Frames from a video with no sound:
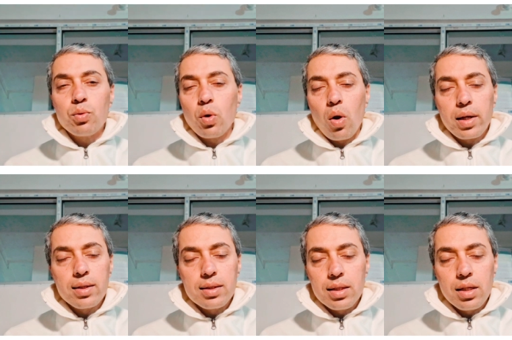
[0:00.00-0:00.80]
We all can
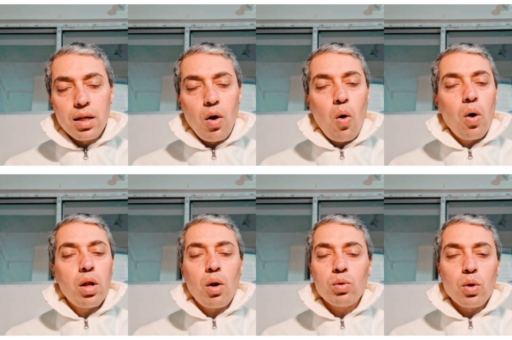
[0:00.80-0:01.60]
see all
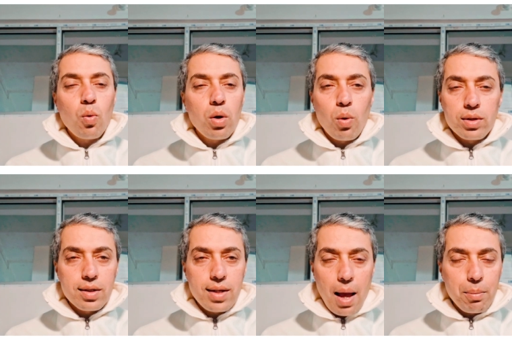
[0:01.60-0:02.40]
around the world what
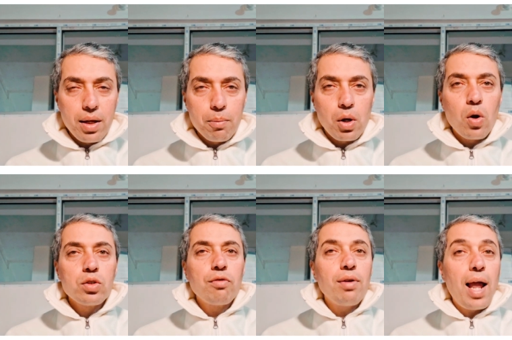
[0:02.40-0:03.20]
is happening because
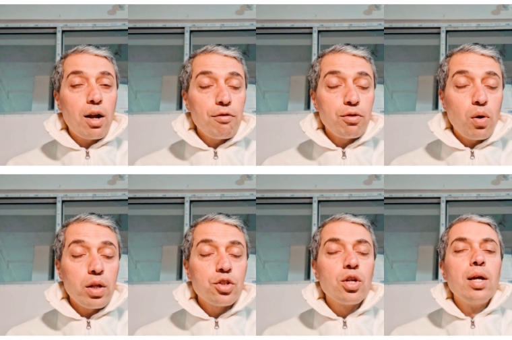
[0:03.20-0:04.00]
of lack of
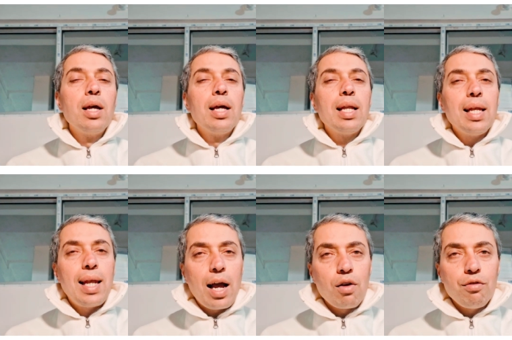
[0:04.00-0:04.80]
knowledge,
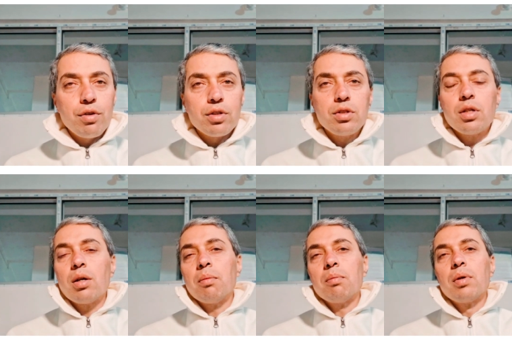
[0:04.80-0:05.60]
lack of
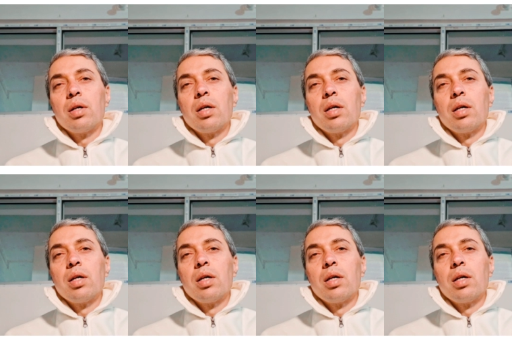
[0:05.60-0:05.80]
wisdom,